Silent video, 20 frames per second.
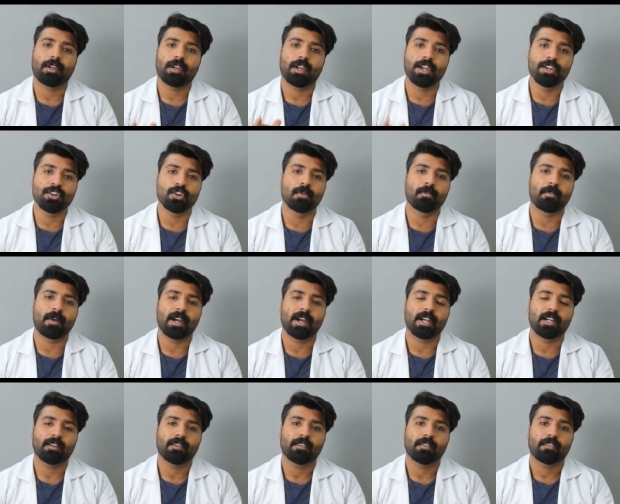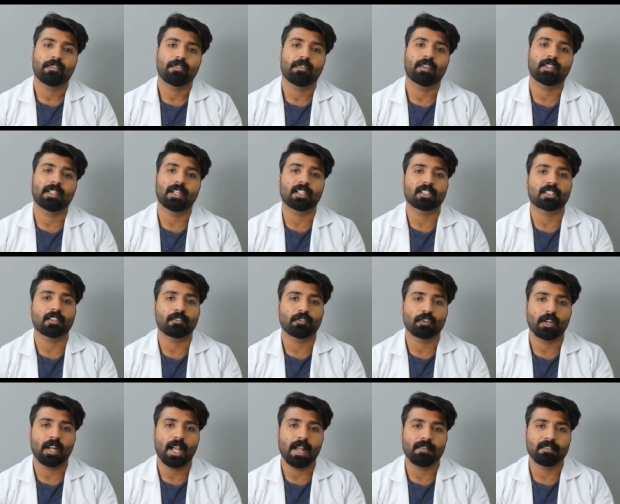in your mind for the rest of
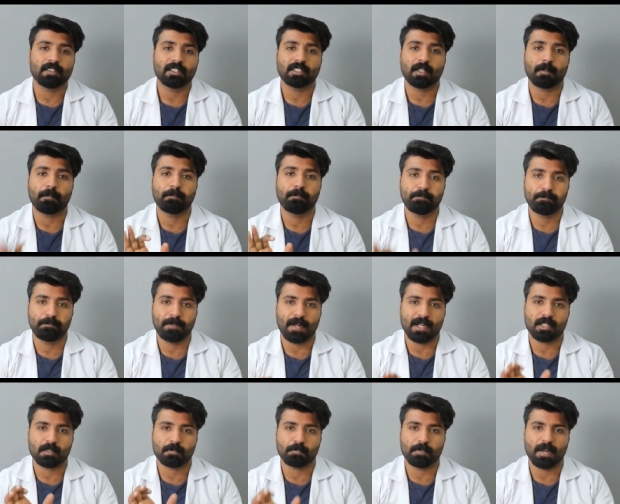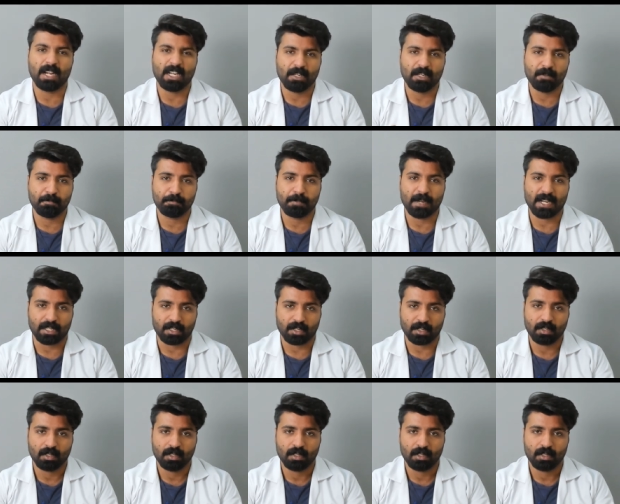your life. These are pet, pet, pet